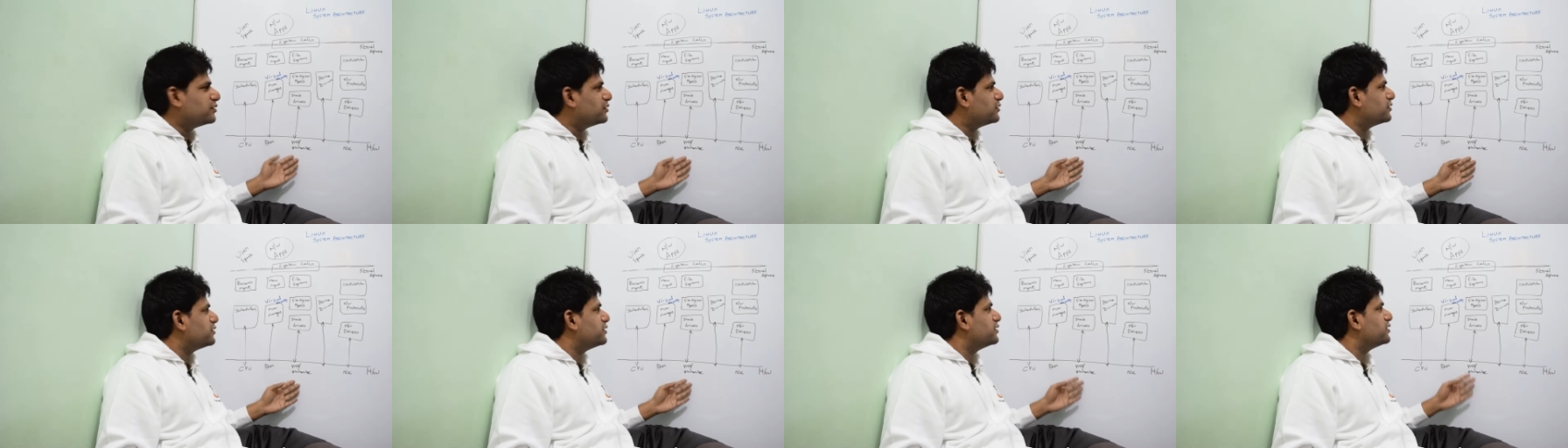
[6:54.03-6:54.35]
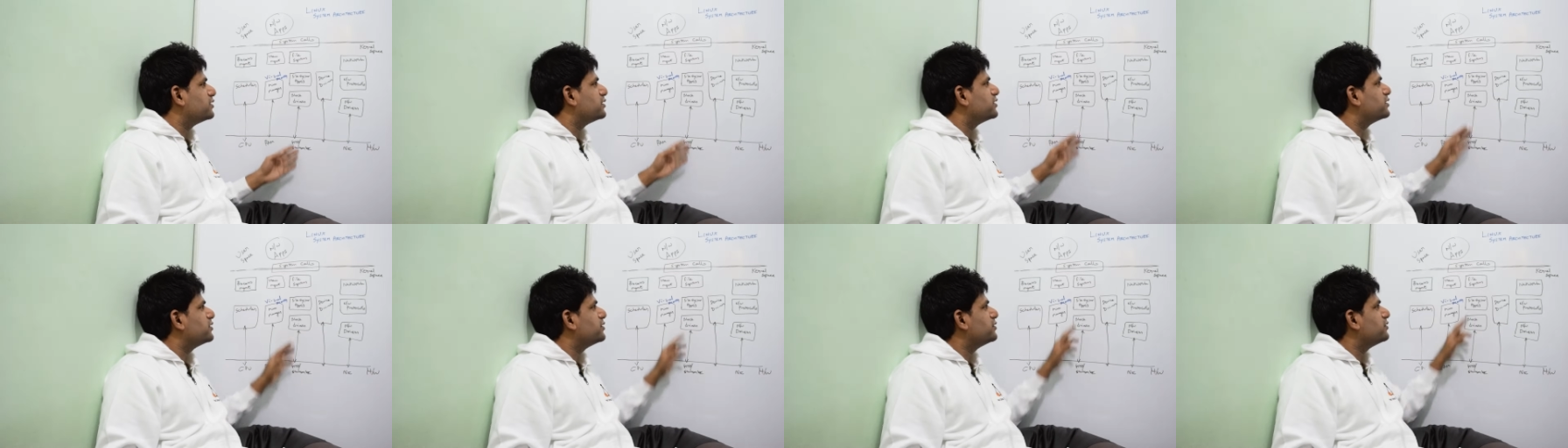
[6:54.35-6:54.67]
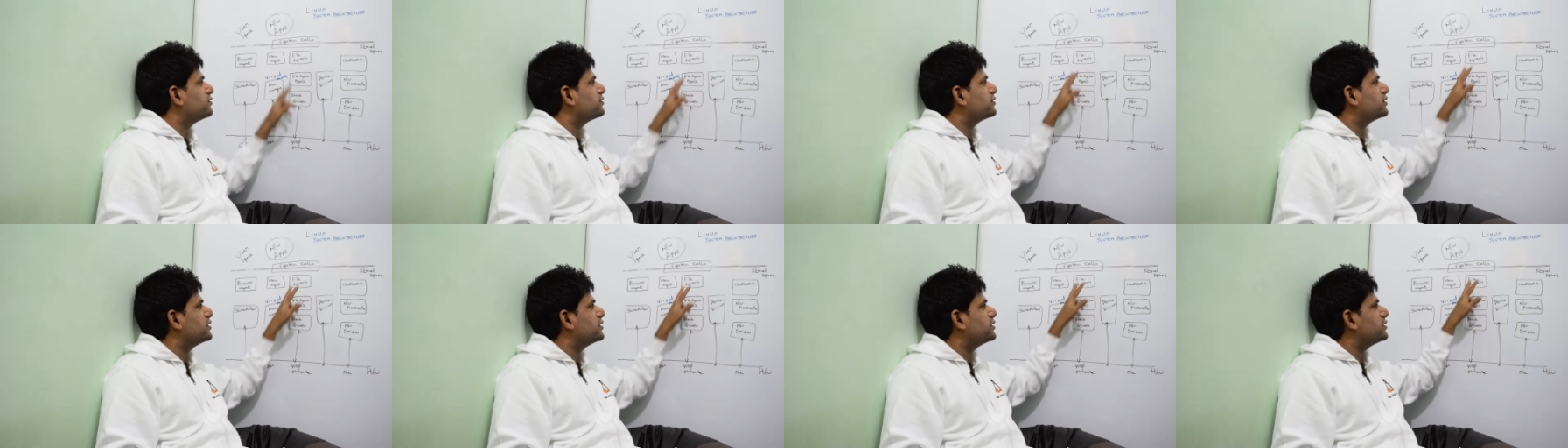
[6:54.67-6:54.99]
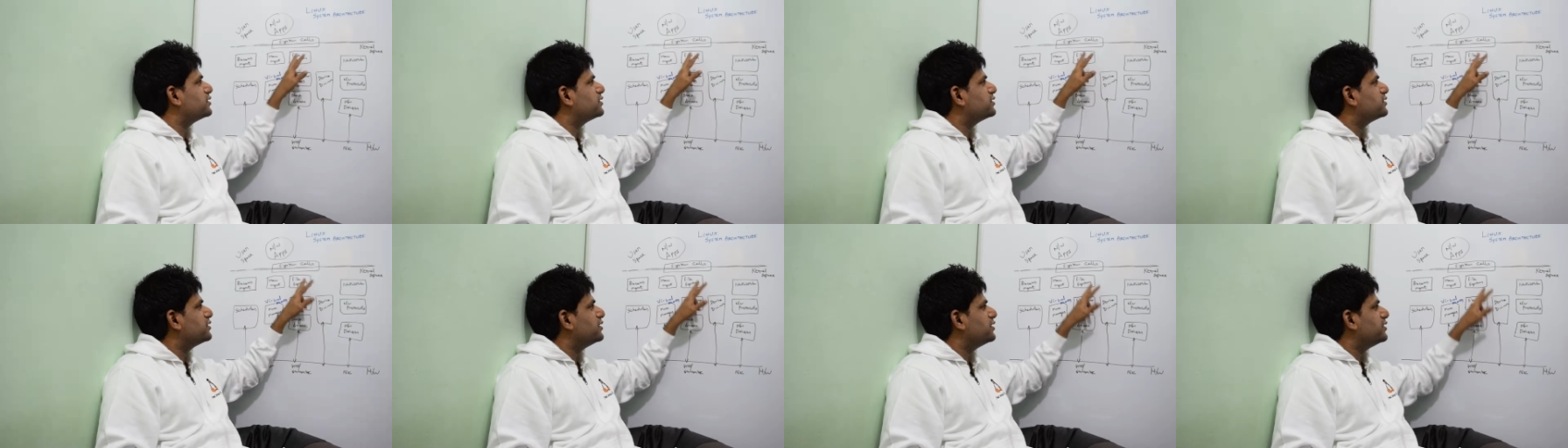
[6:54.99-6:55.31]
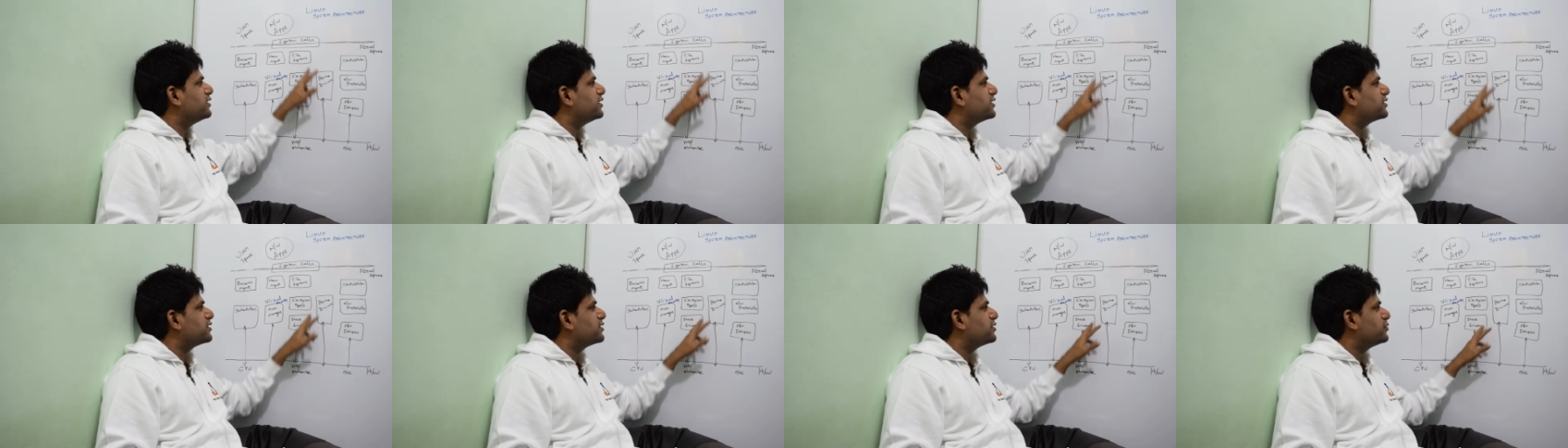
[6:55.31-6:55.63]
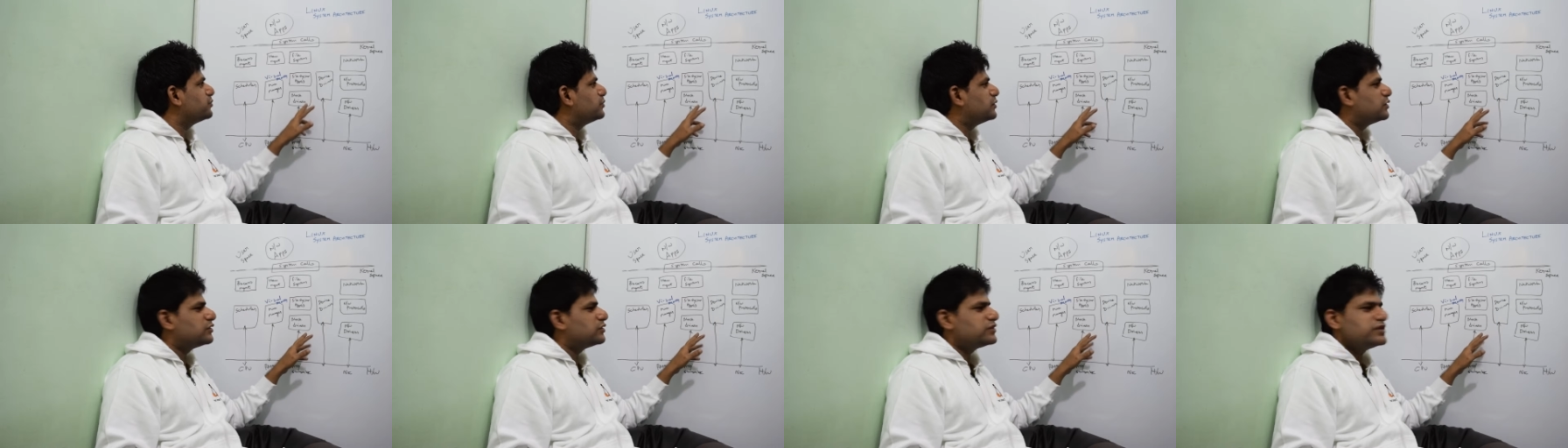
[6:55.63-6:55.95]
So this is the
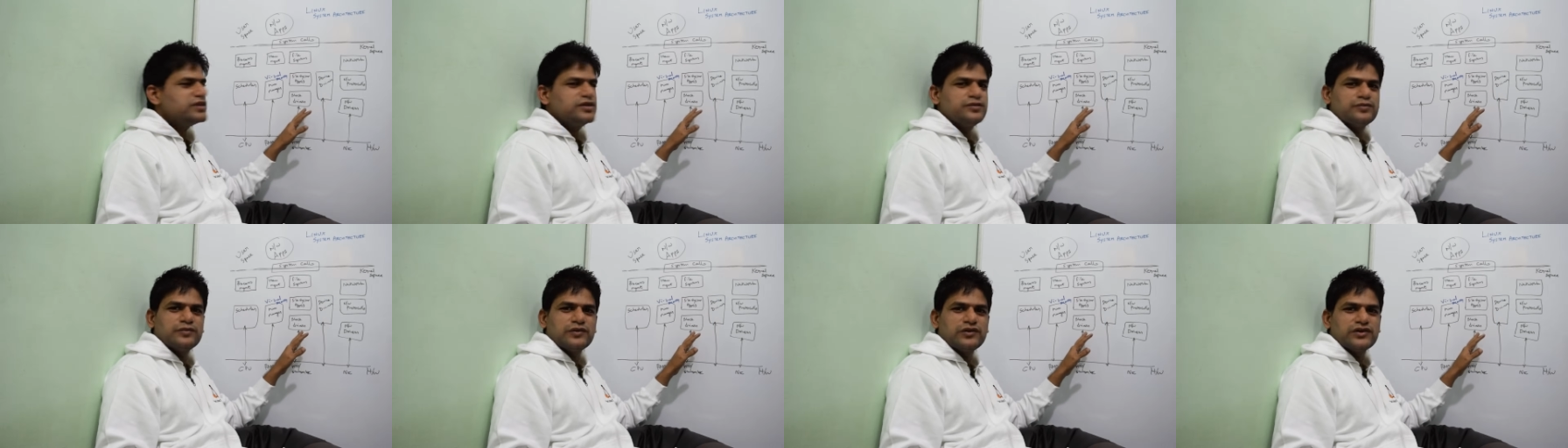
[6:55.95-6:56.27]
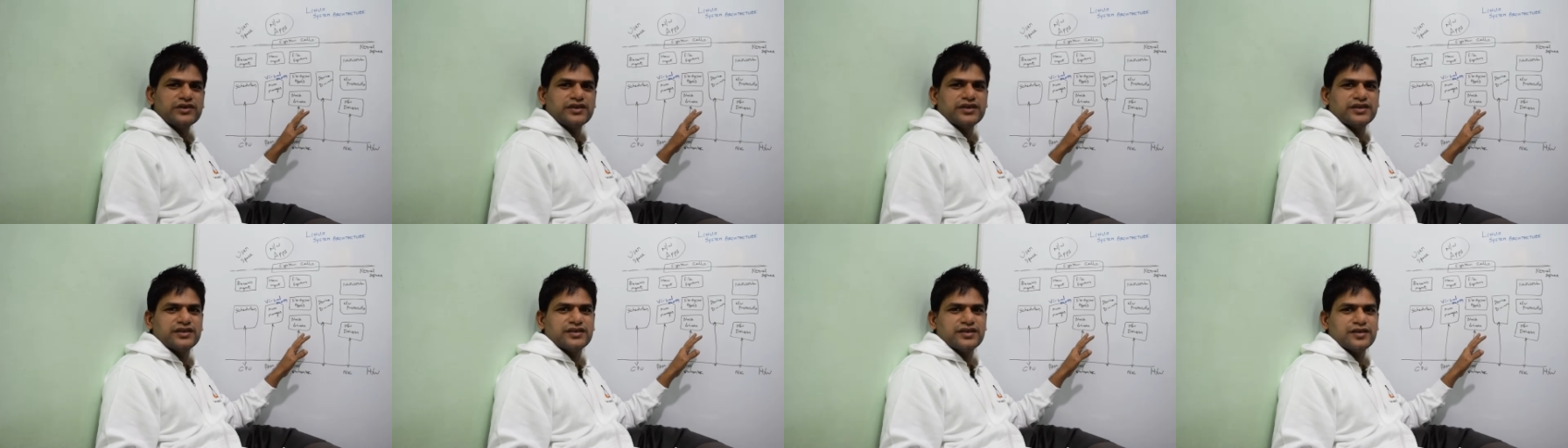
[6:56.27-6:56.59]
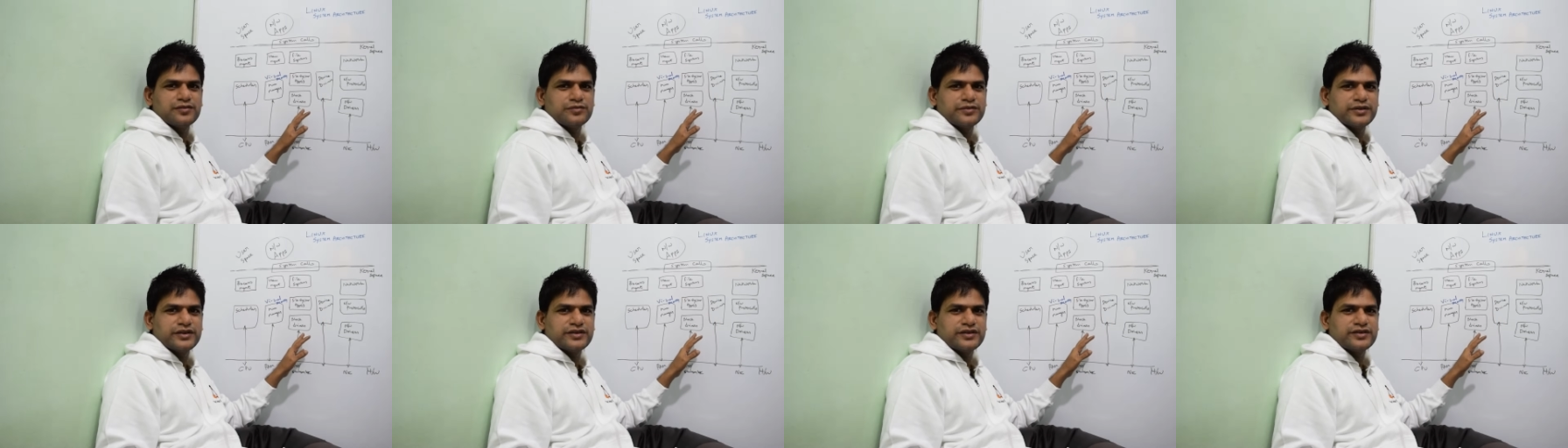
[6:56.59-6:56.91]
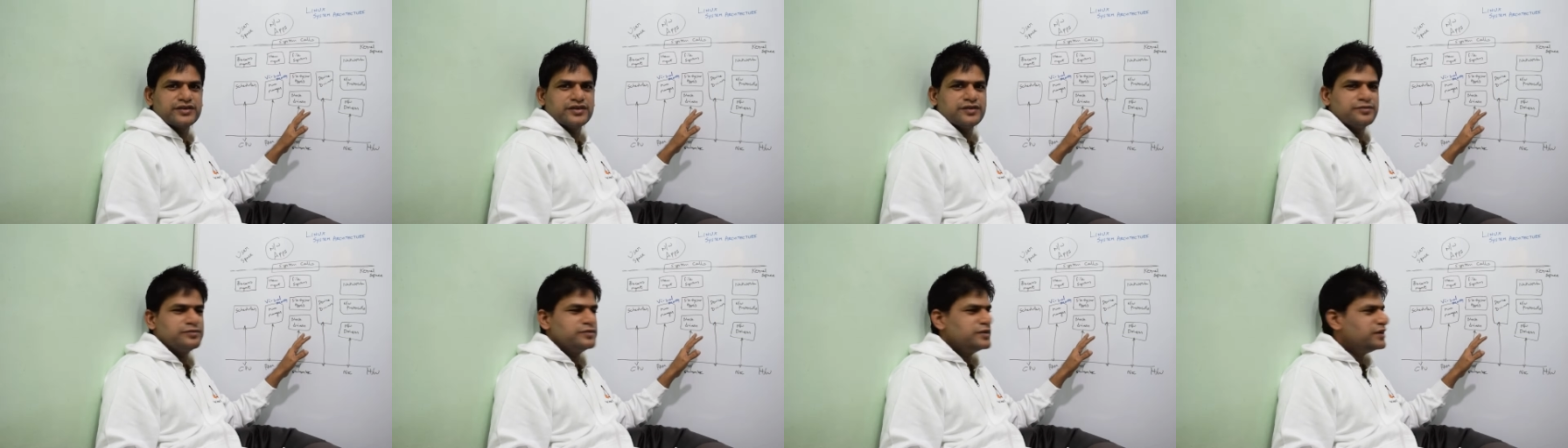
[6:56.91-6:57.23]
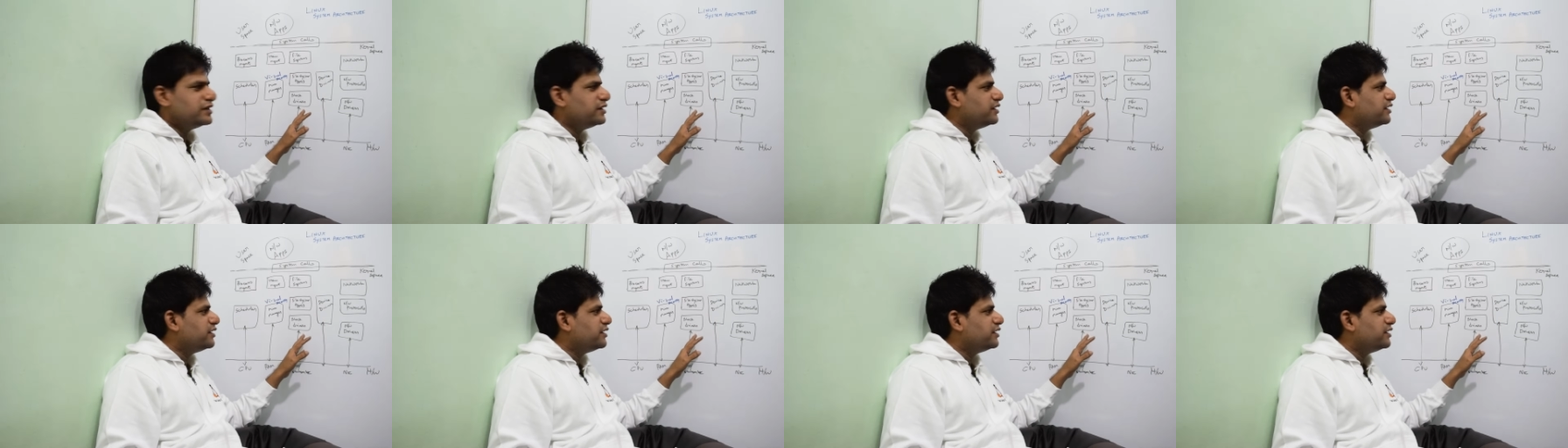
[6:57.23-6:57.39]
next most important subsystem.